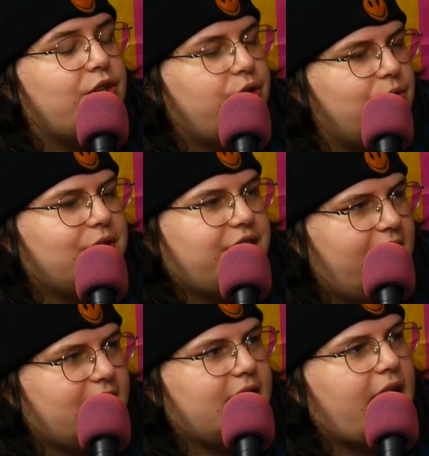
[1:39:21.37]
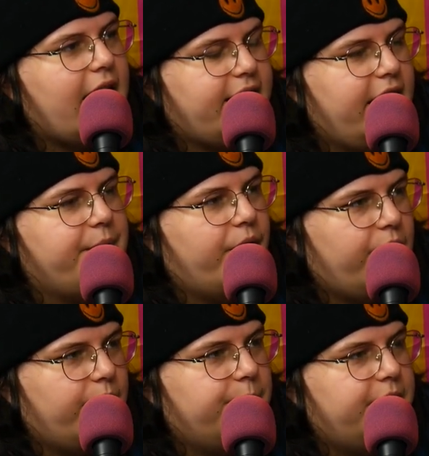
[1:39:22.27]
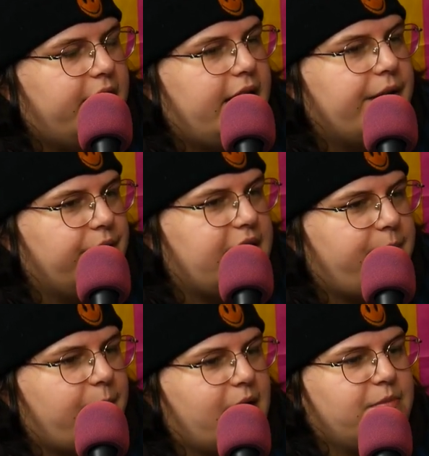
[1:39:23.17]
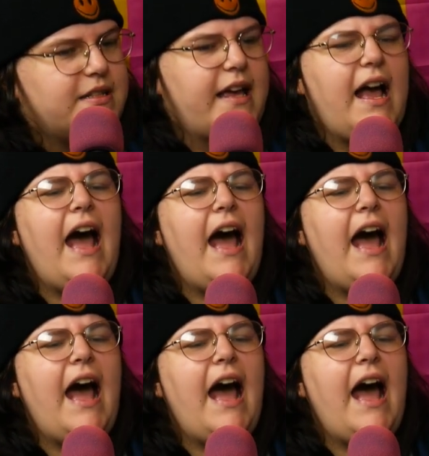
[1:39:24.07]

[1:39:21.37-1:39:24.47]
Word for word: you think I came home and every day my mom was like,